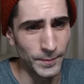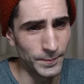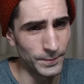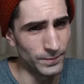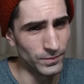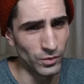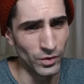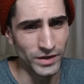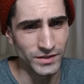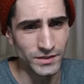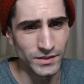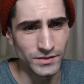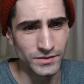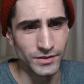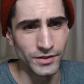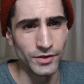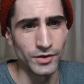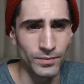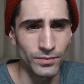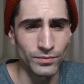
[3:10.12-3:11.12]
What does this
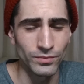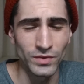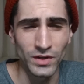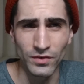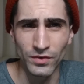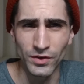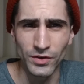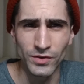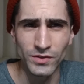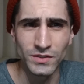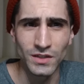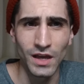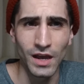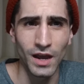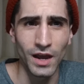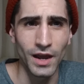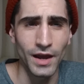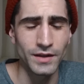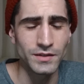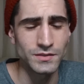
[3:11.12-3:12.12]
do? You ever use the
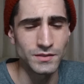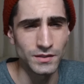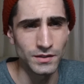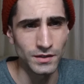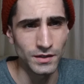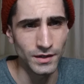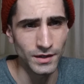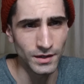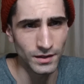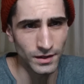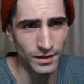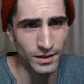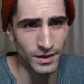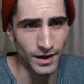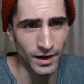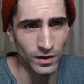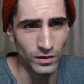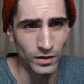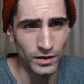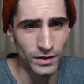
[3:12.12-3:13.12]
hat to get a
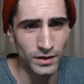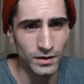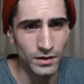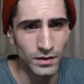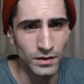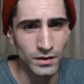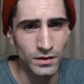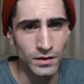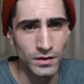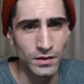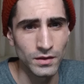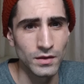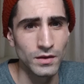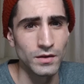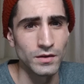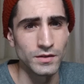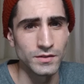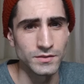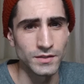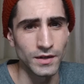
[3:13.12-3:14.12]
cowlick
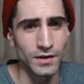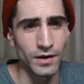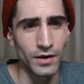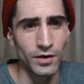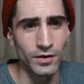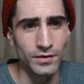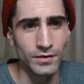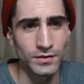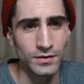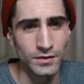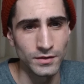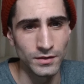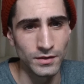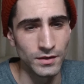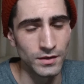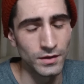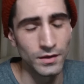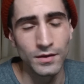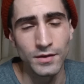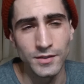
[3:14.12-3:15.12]
to stay down?
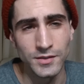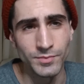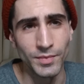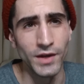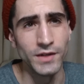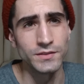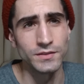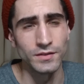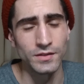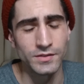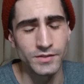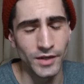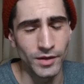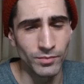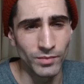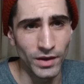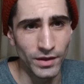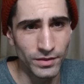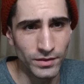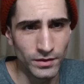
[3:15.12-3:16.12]
It's basically the same
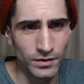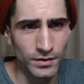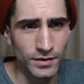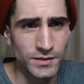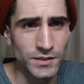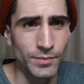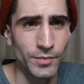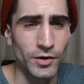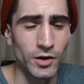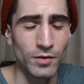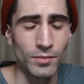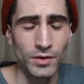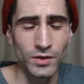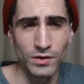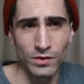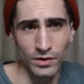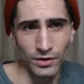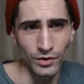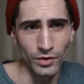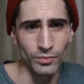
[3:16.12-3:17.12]
method, except you're going to be
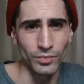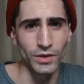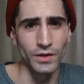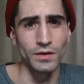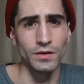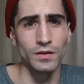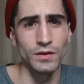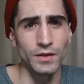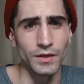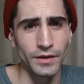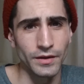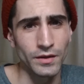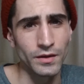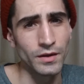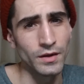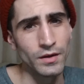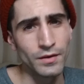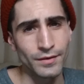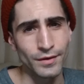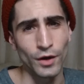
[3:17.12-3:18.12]
doing it repeatedly
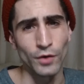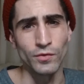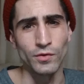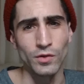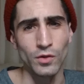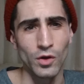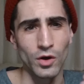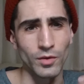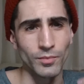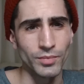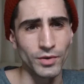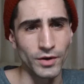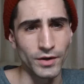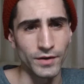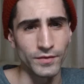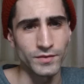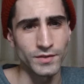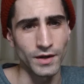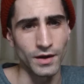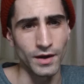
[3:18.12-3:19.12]
over a long period
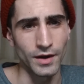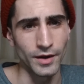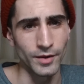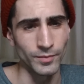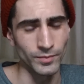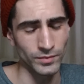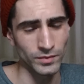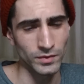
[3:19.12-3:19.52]
of time.